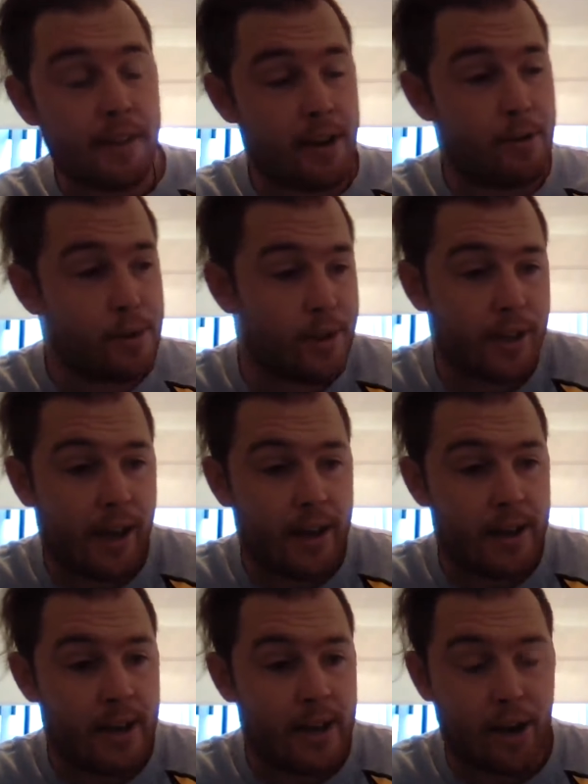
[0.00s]

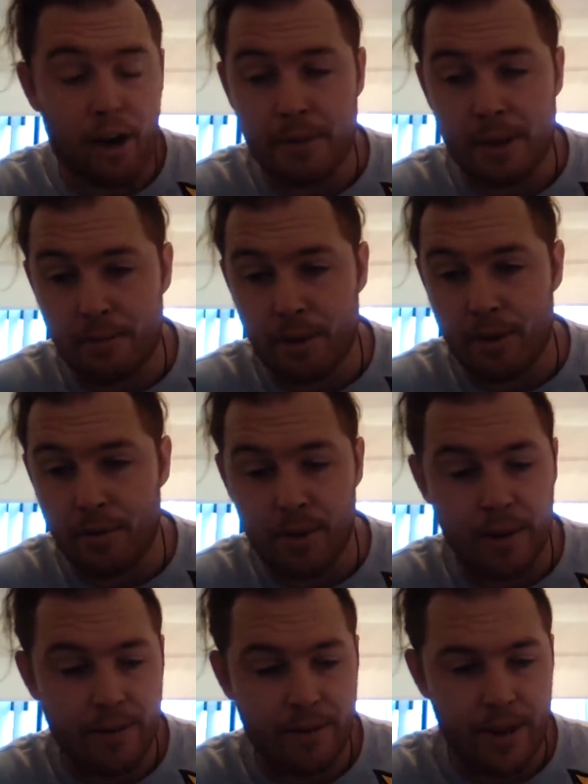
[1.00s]
a comic book
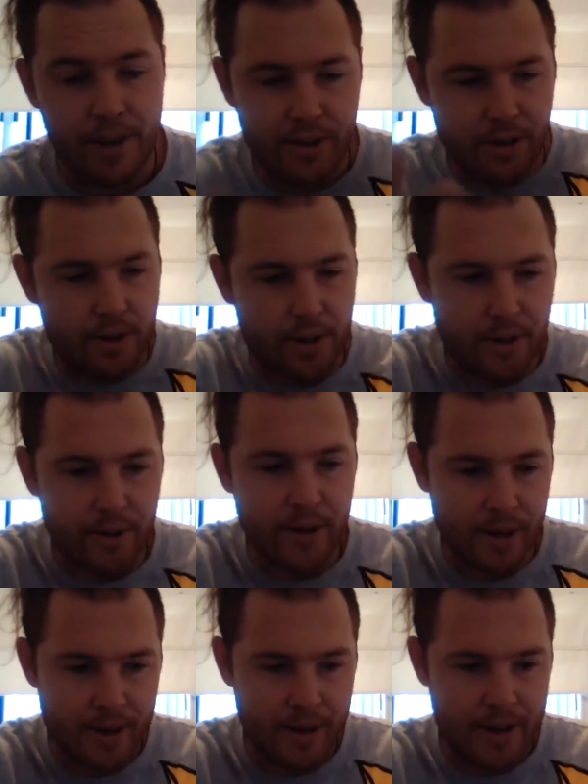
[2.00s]
with
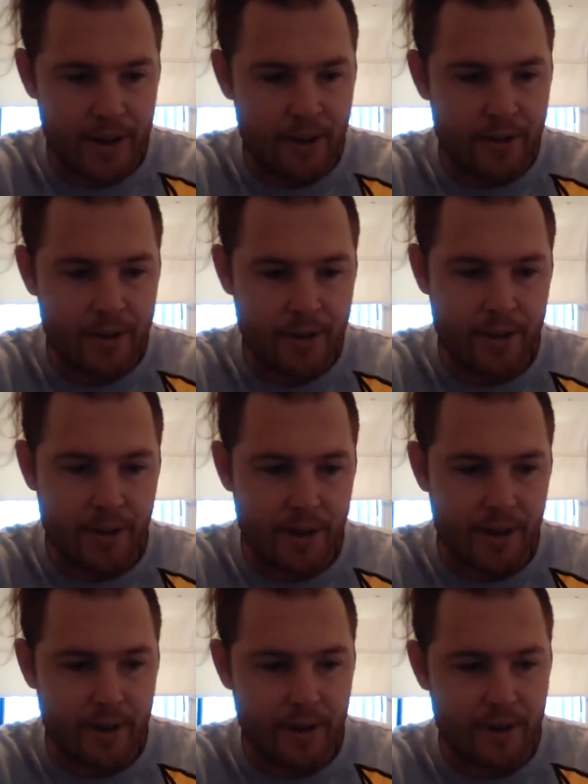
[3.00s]
historical, you
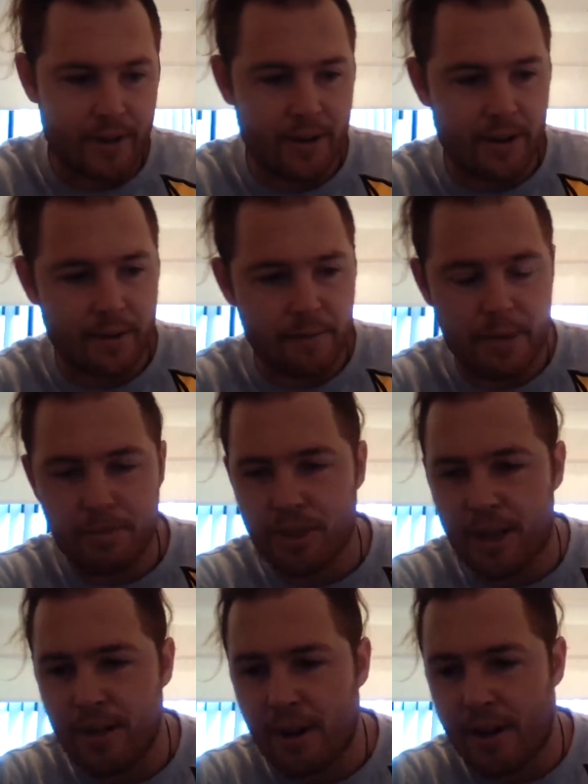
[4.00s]
know, people
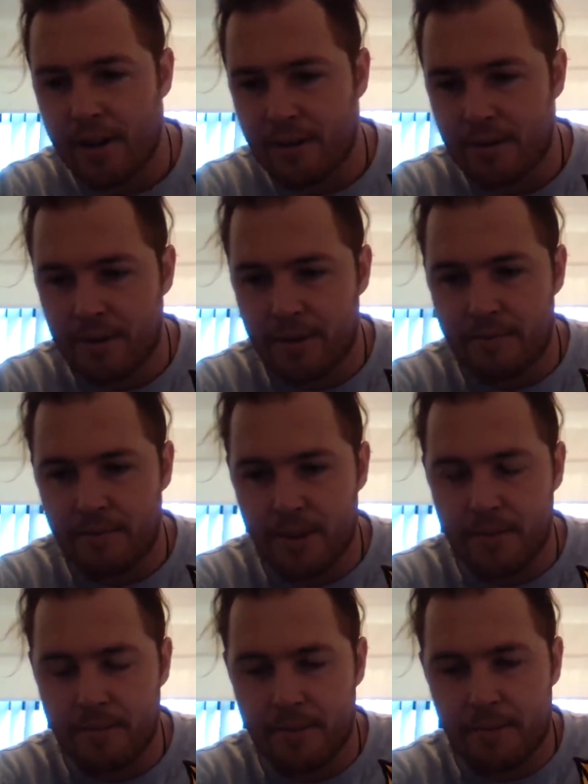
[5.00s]
said, oh,
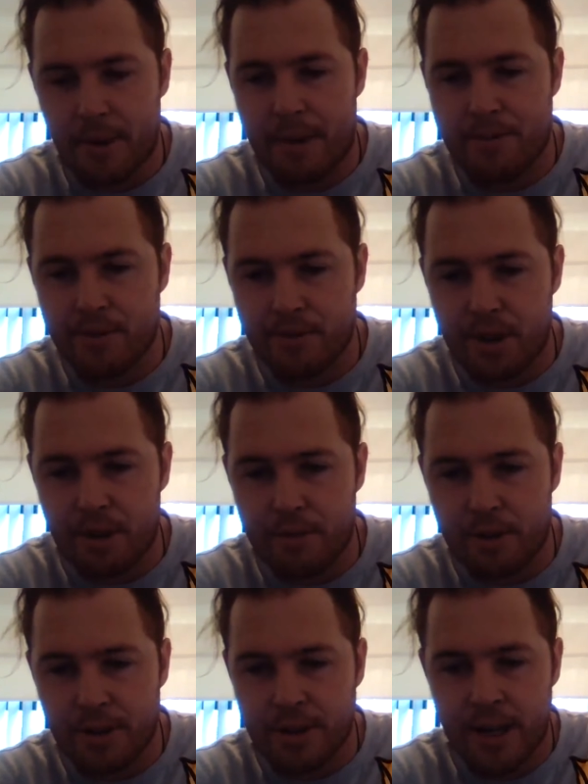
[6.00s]
the Bible was real
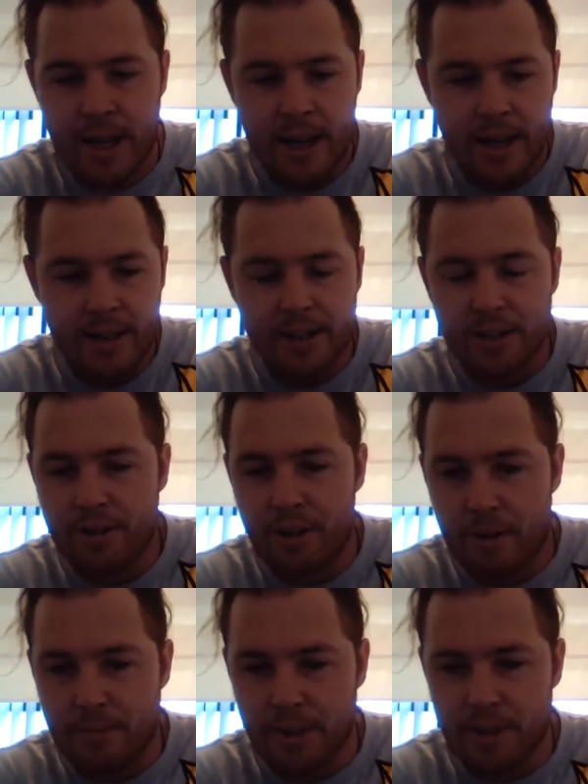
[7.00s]
because it
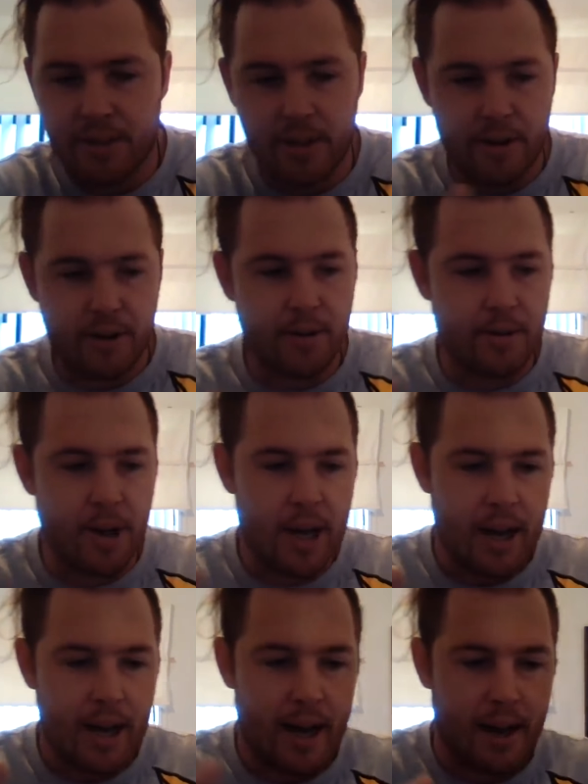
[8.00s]
describes historical
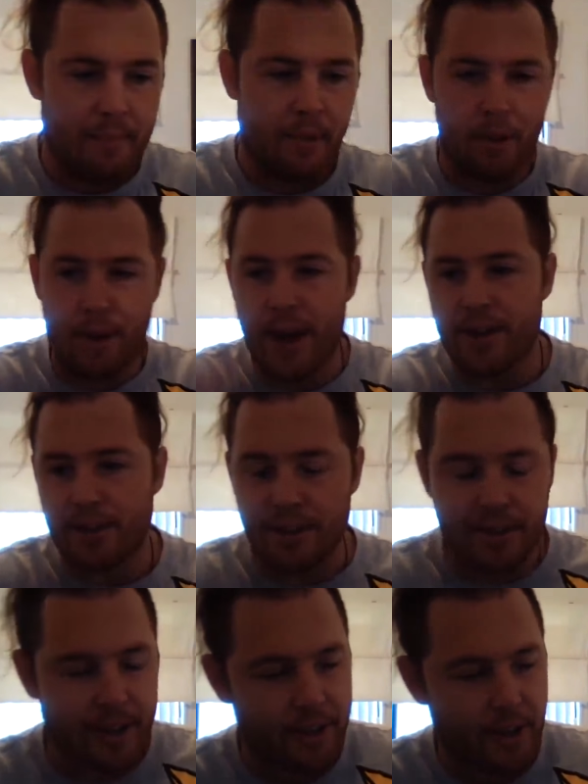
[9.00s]
locations
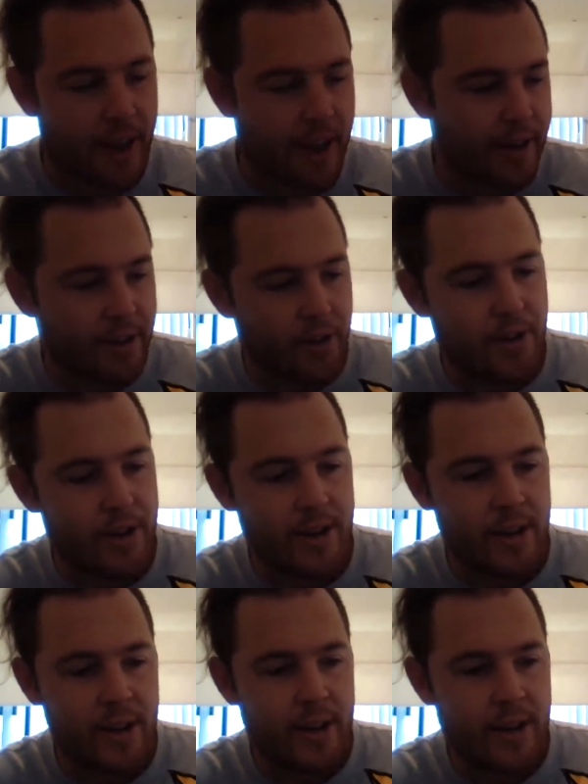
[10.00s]
and things like that. And so
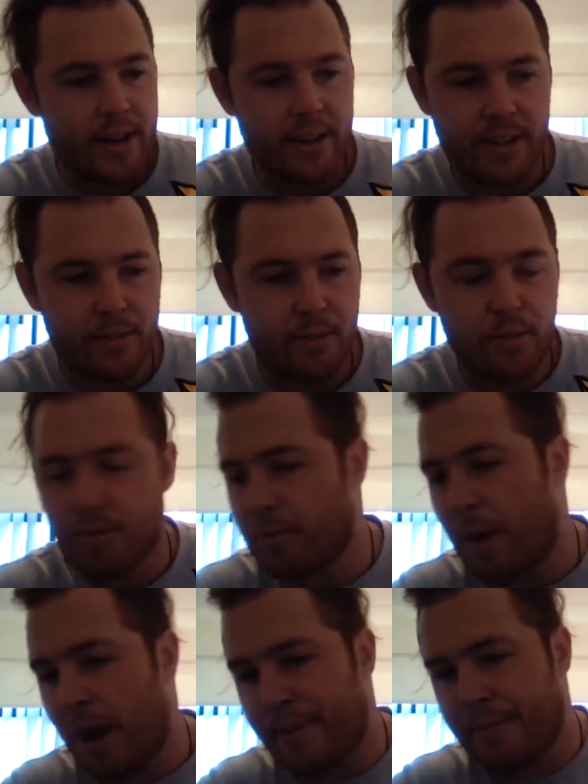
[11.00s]
he said, well,
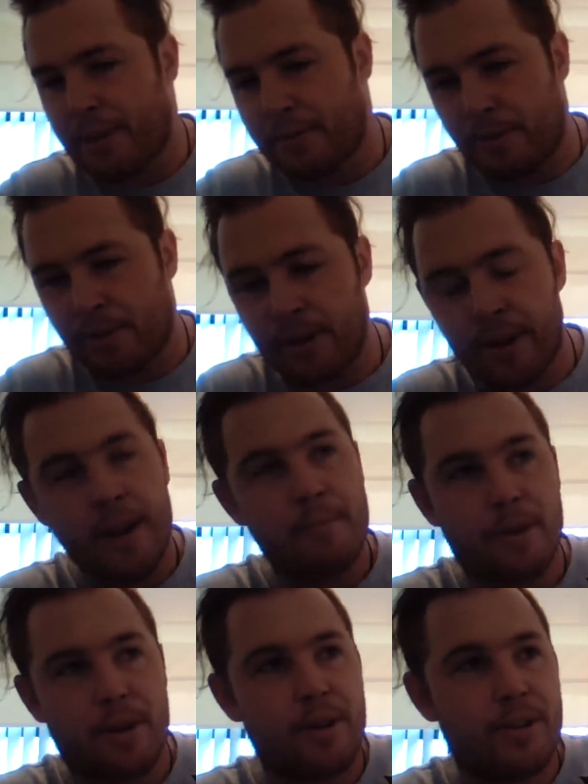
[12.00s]
Spider-Man must be real
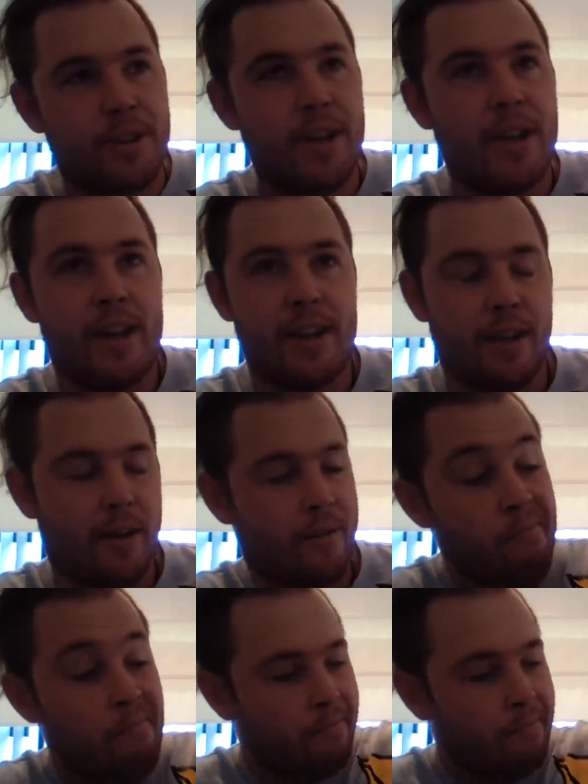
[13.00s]
because, you know,